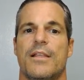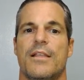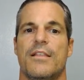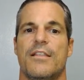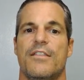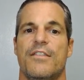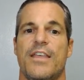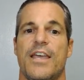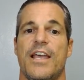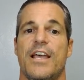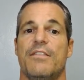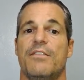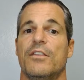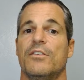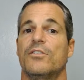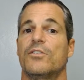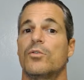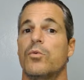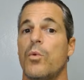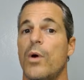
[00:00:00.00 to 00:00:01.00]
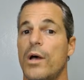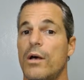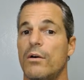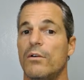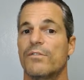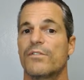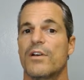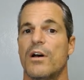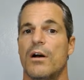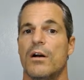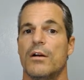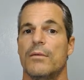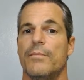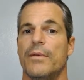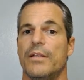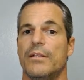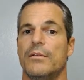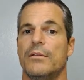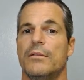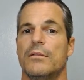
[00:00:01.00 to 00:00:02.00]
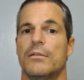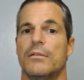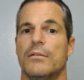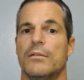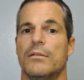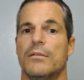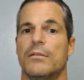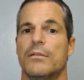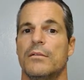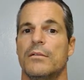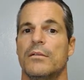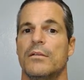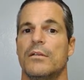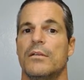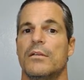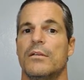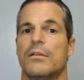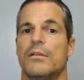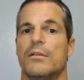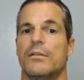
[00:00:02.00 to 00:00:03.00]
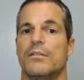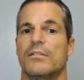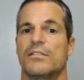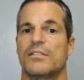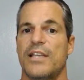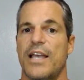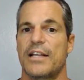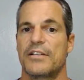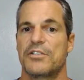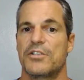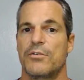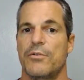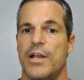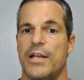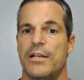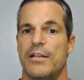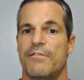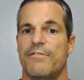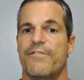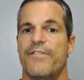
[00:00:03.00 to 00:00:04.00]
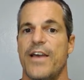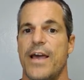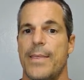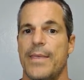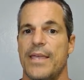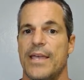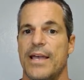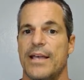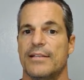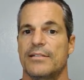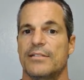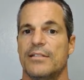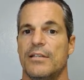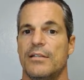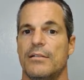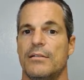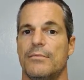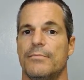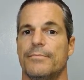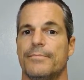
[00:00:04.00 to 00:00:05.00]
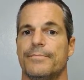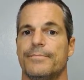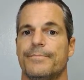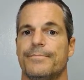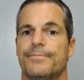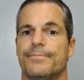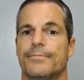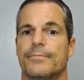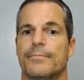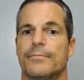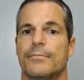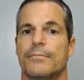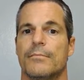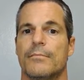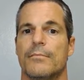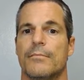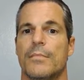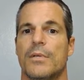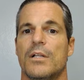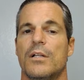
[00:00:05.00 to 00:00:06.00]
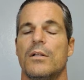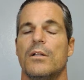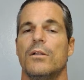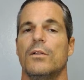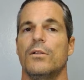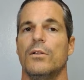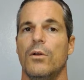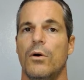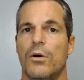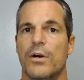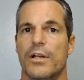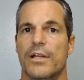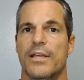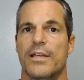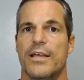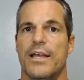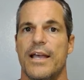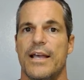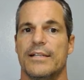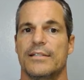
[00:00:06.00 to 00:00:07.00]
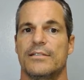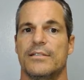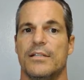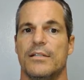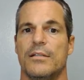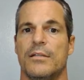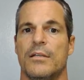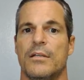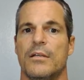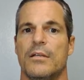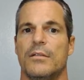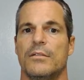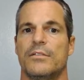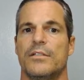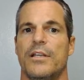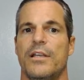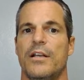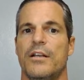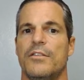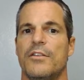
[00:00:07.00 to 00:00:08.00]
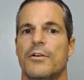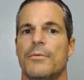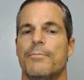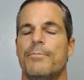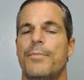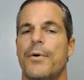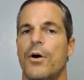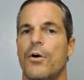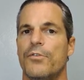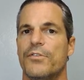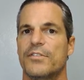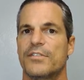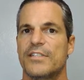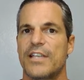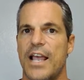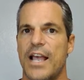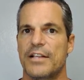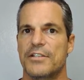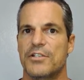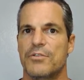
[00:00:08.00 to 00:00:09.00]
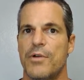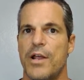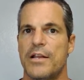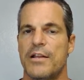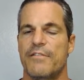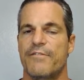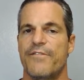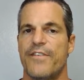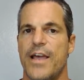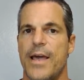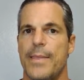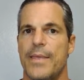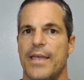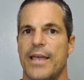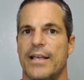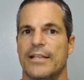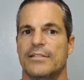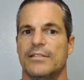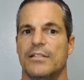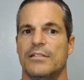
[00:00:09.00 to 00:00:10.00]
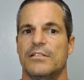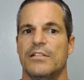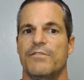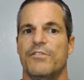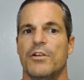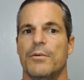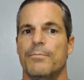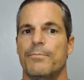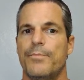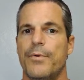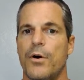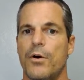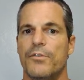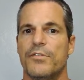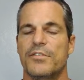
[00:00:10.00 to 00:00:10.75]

than the twelve carbon saturated fatty acid, lauric acid? So here they're both saturated fatty acids. If they're both